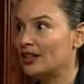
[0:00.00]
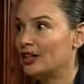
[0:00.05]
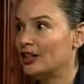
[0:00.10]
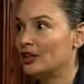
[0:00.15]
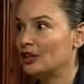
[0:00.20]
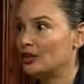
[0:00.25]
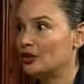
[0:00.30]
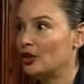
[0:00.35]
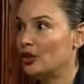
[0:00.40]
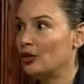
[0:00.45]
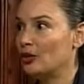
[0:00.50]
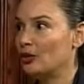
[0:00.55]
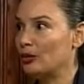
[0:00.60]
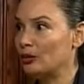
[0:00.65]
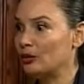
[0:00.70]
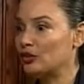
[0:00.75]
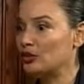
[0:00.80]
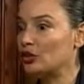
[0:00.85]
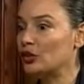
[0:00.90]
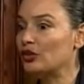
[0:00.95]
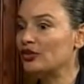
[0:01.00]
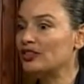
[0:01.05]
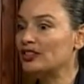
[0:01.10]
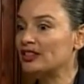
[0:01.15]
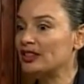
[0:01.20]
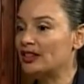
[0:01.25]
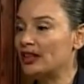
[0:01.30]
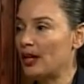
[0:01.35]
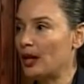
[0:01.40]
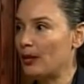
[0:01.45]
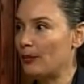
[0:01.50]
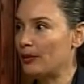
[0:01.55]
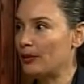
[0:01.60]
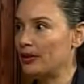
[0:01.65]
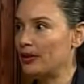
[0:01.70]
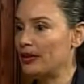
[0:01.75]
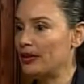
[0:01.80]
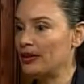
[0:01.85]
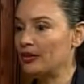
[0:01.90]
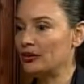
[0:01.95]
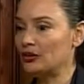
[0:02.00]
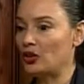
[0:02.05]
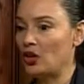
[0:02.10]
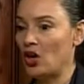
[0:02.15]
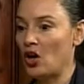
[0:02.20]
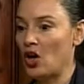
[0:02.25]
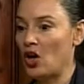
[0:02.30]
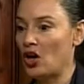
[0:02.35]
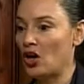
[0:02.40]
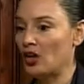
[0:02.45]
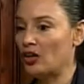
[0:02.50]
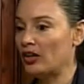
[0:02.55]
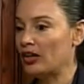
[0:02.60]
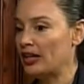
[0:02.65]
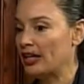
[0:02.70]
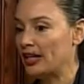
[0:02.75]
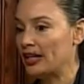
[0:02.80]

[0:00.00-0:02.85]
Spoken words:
So servicing companies are